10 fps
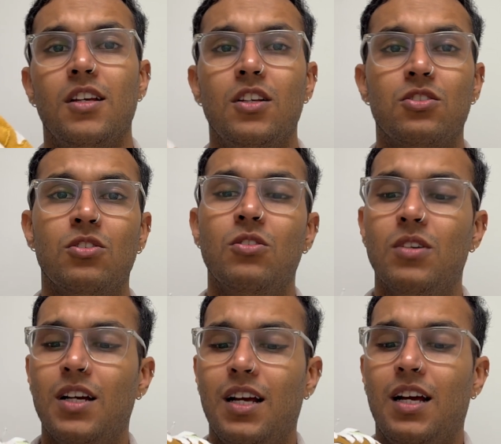So
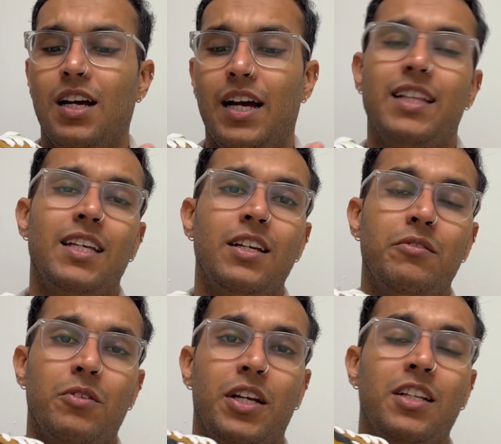I
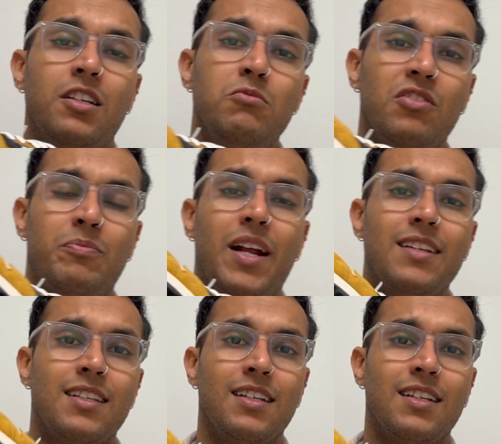think in terms of pricing,